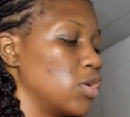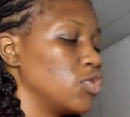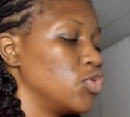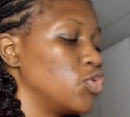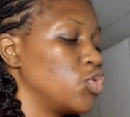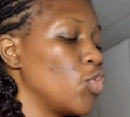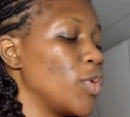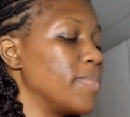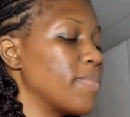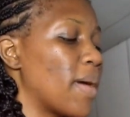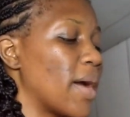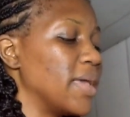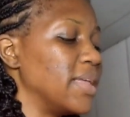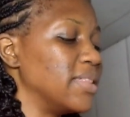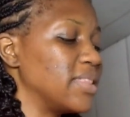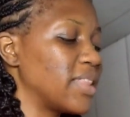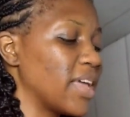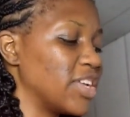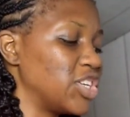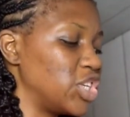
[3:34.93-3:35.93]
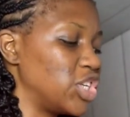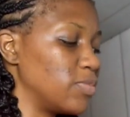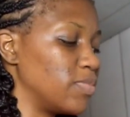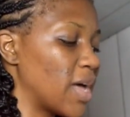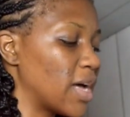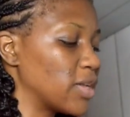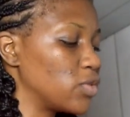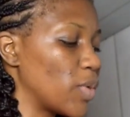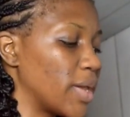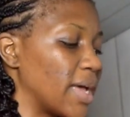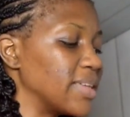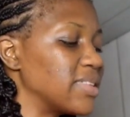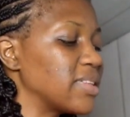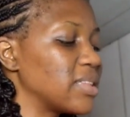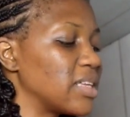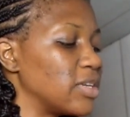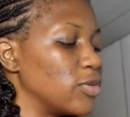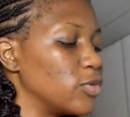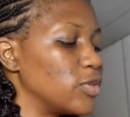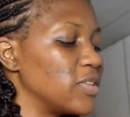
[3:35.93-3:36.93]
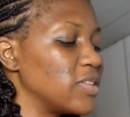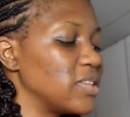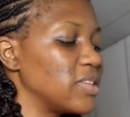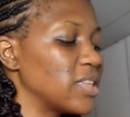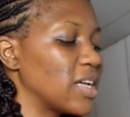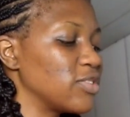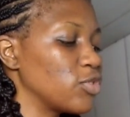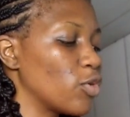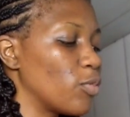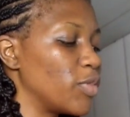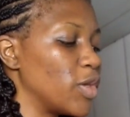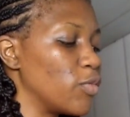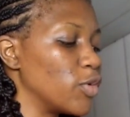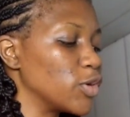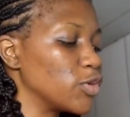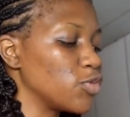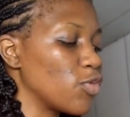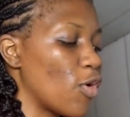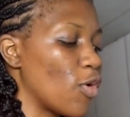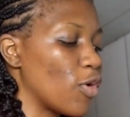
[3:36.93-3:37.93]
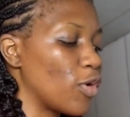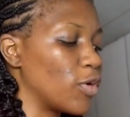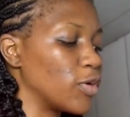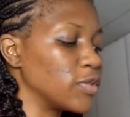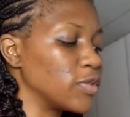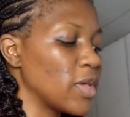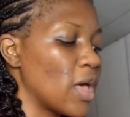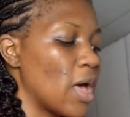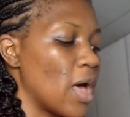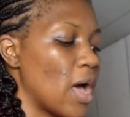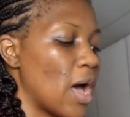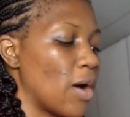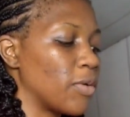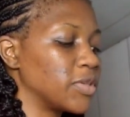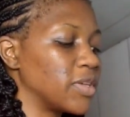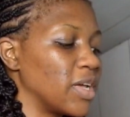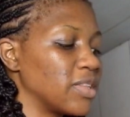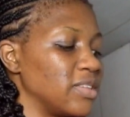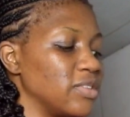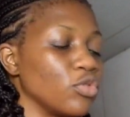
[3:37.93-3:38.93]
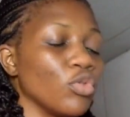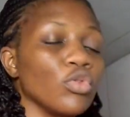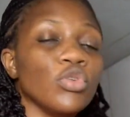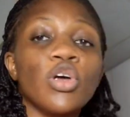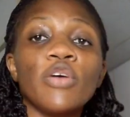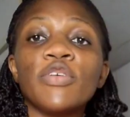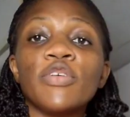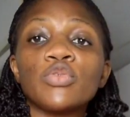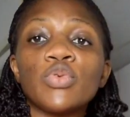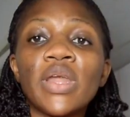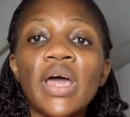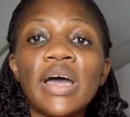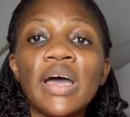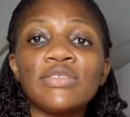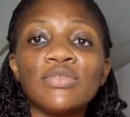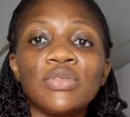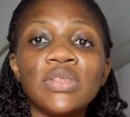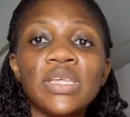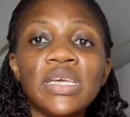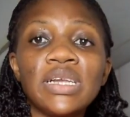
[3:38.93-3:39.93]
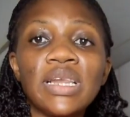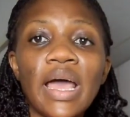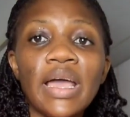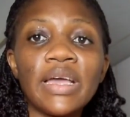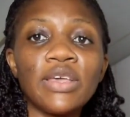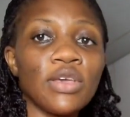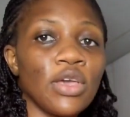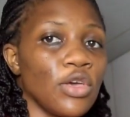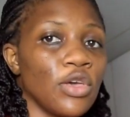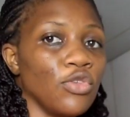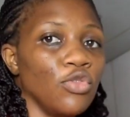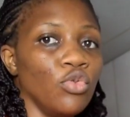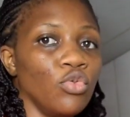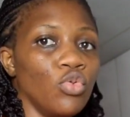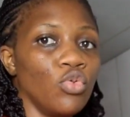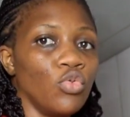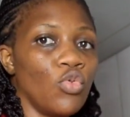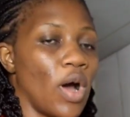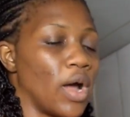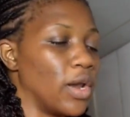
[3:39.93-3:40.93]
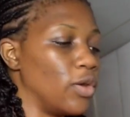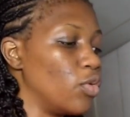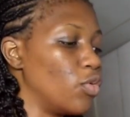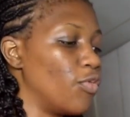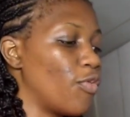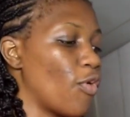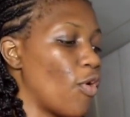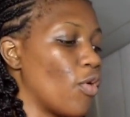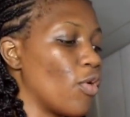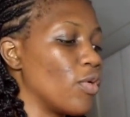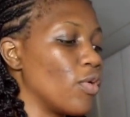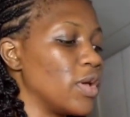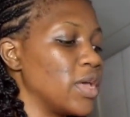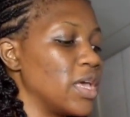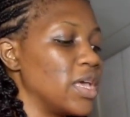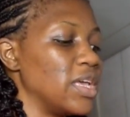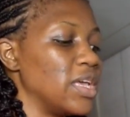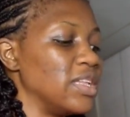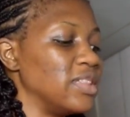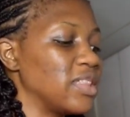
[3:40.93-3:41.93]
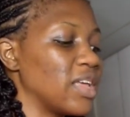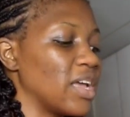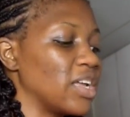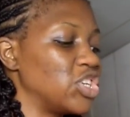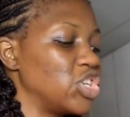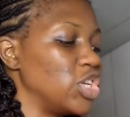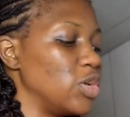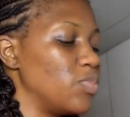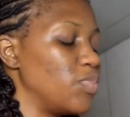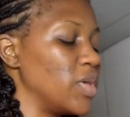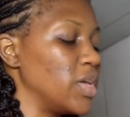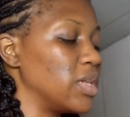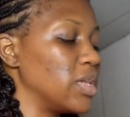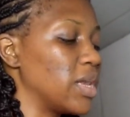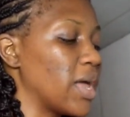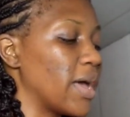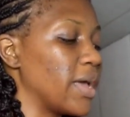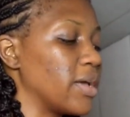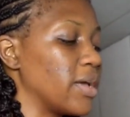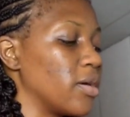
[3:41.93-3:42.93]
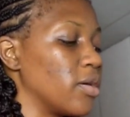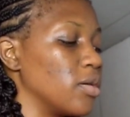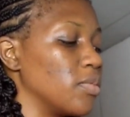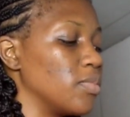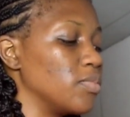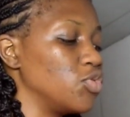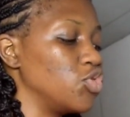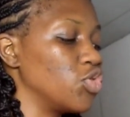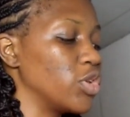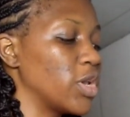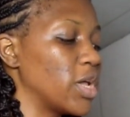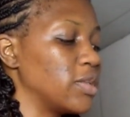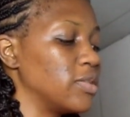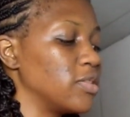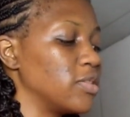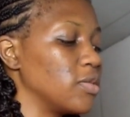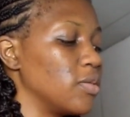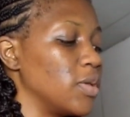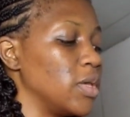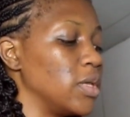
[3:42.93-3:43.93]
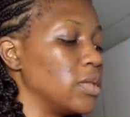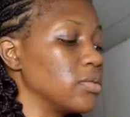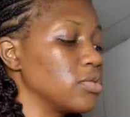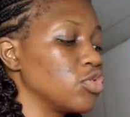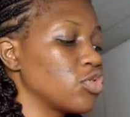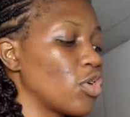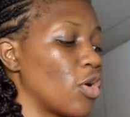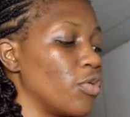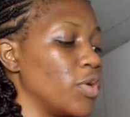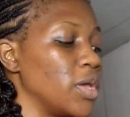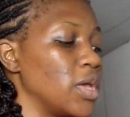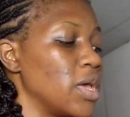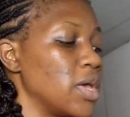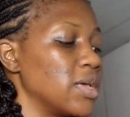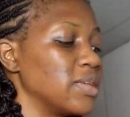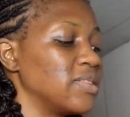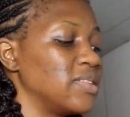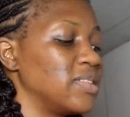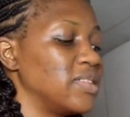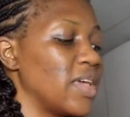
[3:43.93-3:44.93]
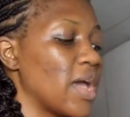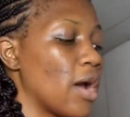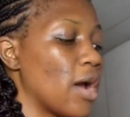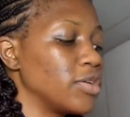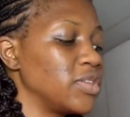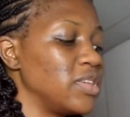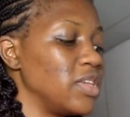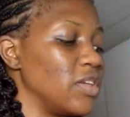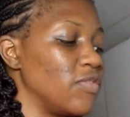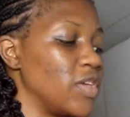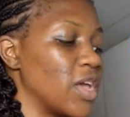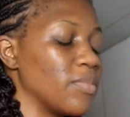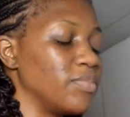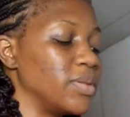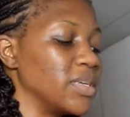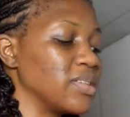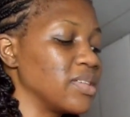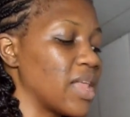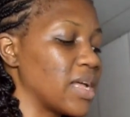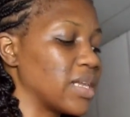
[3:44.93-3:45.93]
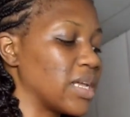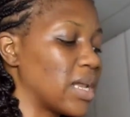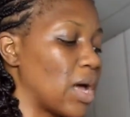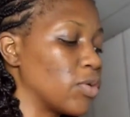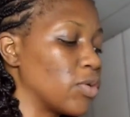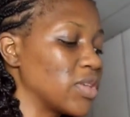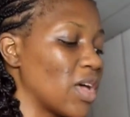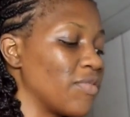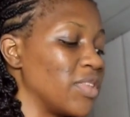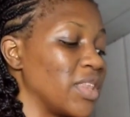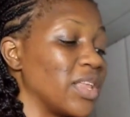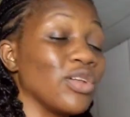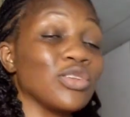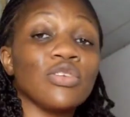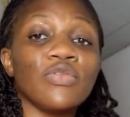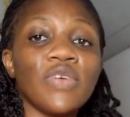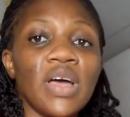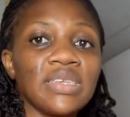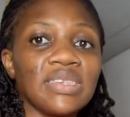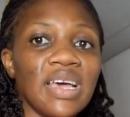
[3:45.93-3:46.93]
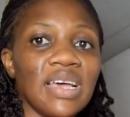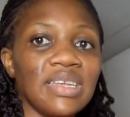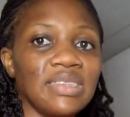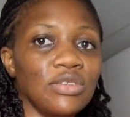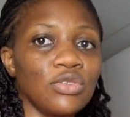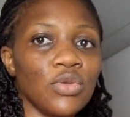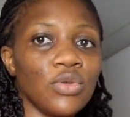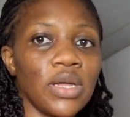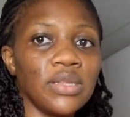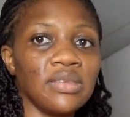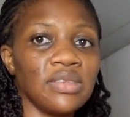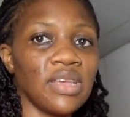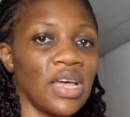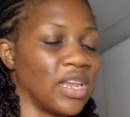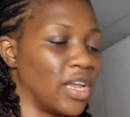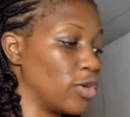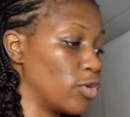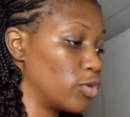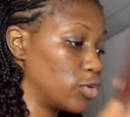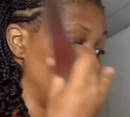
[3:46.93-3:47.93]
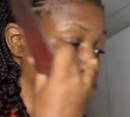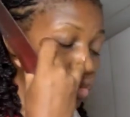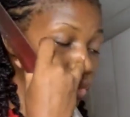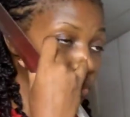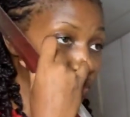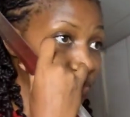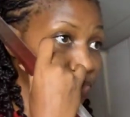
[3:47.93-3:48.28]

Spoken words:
doing my internship. That's when I started noticing that something was wrong, because I was getting so nervous when I had to think like you could go and look for internship in like journalism, in CRTV and places like that. I was having a lot of anxiety, so I decided not to